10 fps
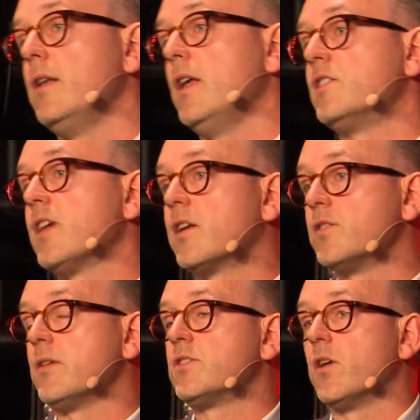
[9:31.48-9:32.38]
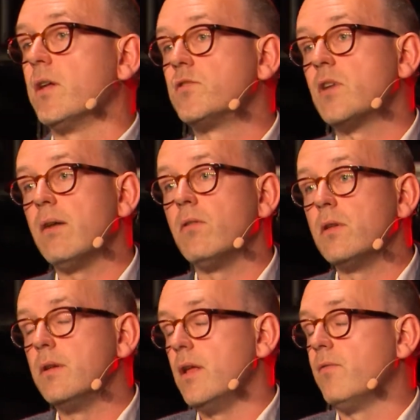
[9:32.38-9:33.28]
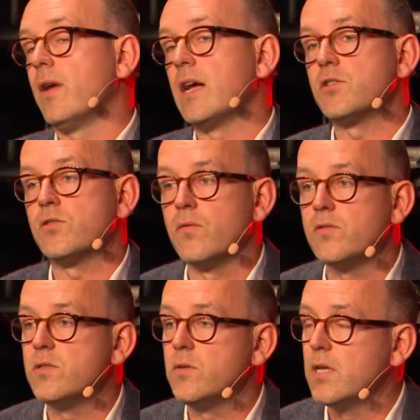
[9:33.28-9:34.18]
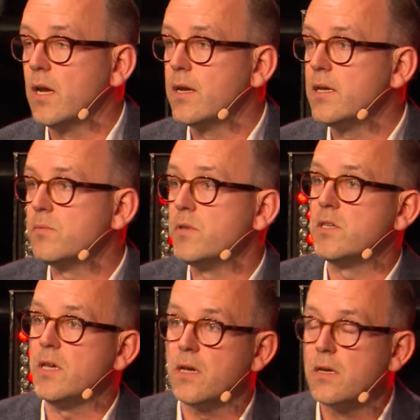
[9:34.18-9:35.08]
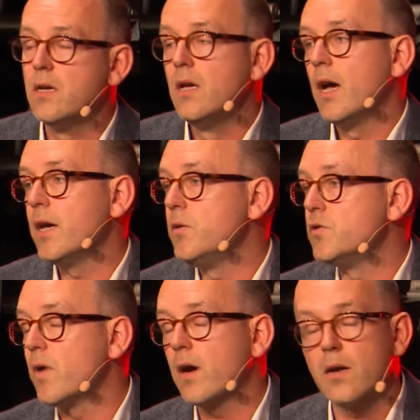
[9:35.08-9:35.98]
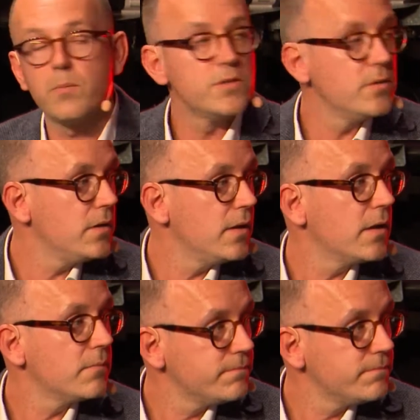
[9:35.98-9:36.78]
sectors outside of travel, in financial services and utilities, and we see a huge market opportunity there.